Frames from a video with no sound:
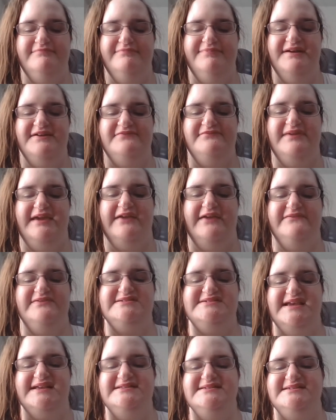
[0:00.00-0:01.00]
But we have
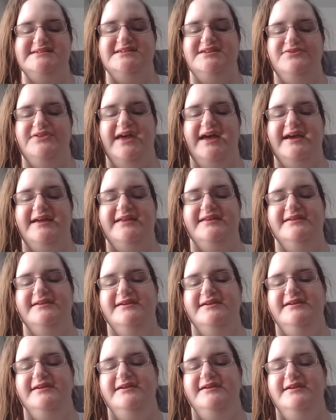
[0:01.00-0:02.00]
it set to do that.
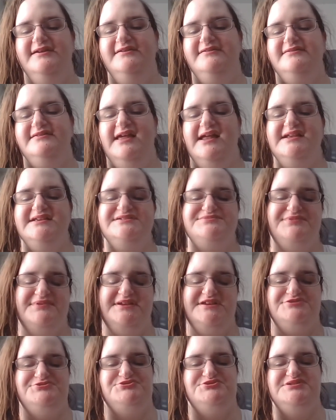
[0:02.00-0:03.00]
That is
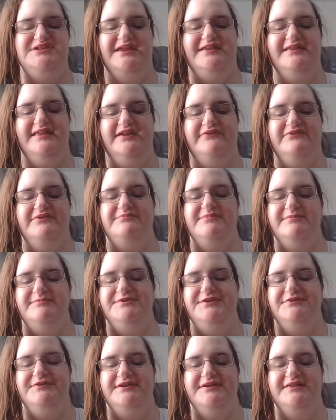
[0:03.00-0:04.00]
one interesting thing we've been
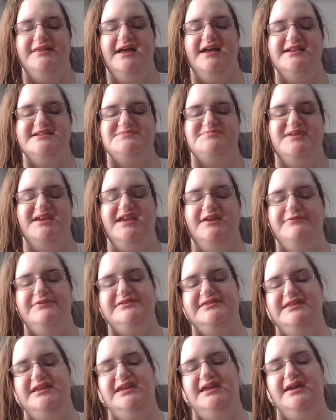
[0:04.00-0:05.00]
doing a lot, is playing
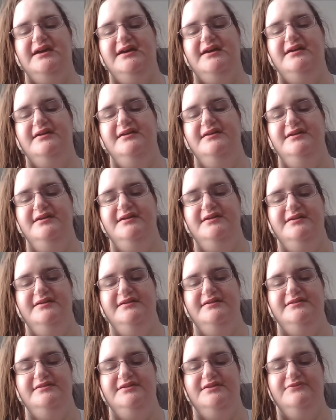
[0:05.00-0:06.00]
with the
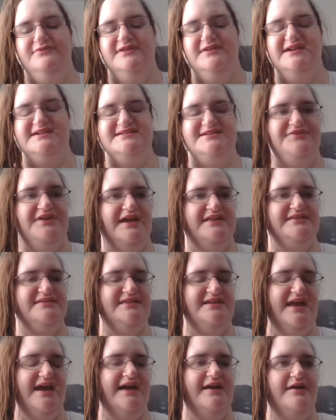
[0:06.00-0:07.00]
new Alexa. We got
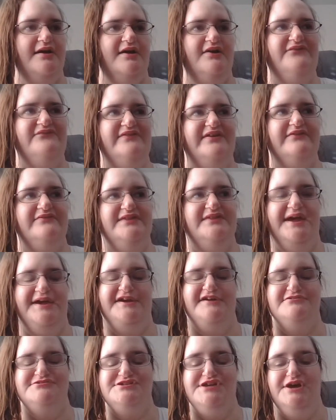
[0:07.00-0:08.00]
the Echo, and we have the
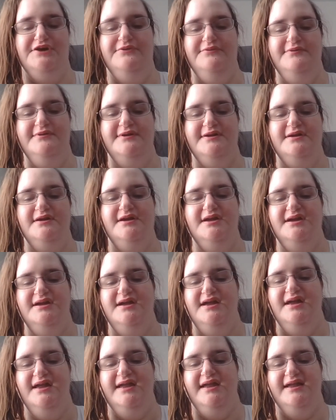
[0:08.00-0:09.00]
Echo Show.
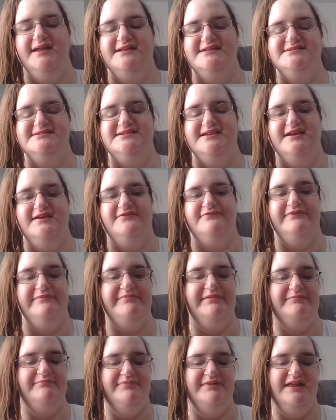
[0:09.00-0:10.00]
And we've
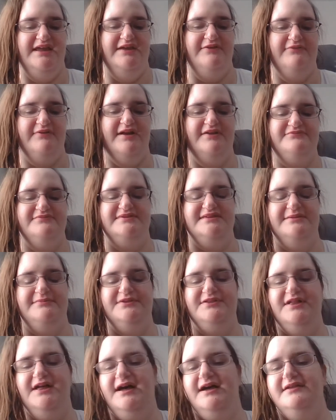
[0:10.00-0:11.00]
been playing around with them
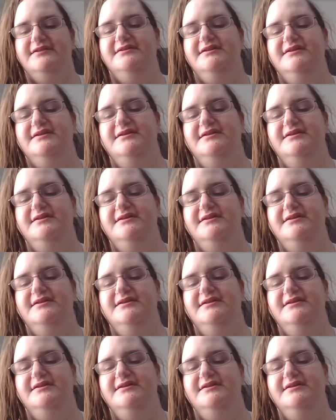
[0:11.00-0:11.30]
a lot.